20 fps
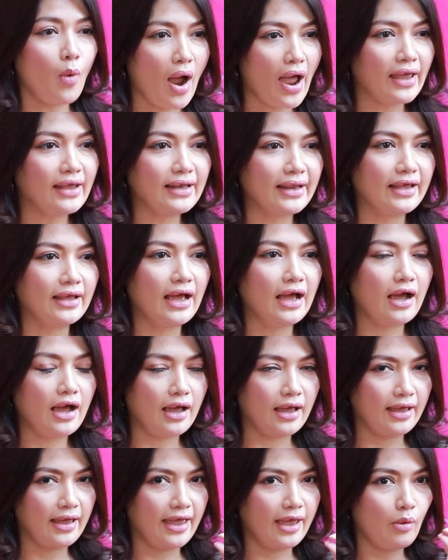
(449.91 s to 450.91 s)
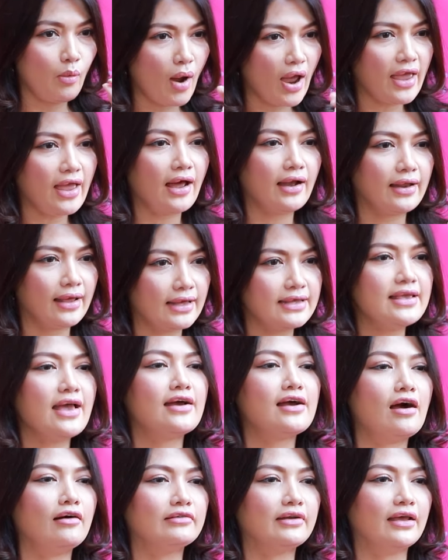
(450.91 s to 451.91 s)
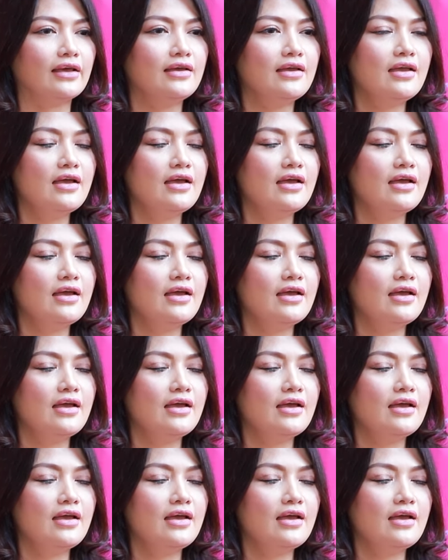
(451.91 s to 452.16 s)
Wiley, I hair wire, young owner.